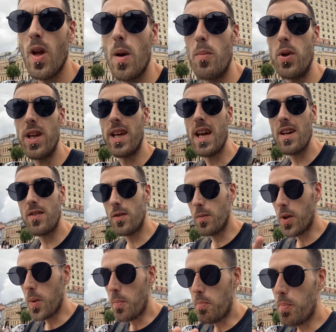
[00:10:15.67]
But you get some
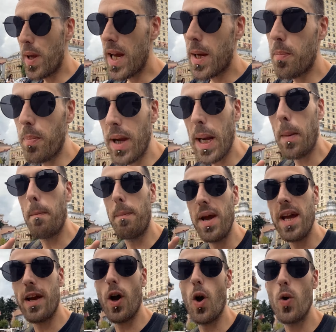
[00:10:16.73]
of the big, big,
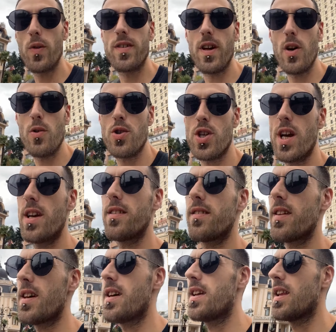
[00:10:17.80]
big hotel chains
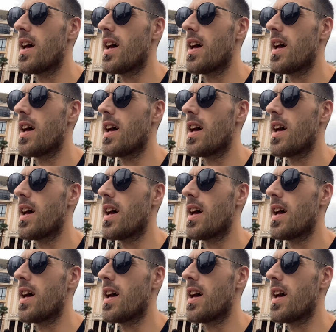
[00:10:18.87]
here.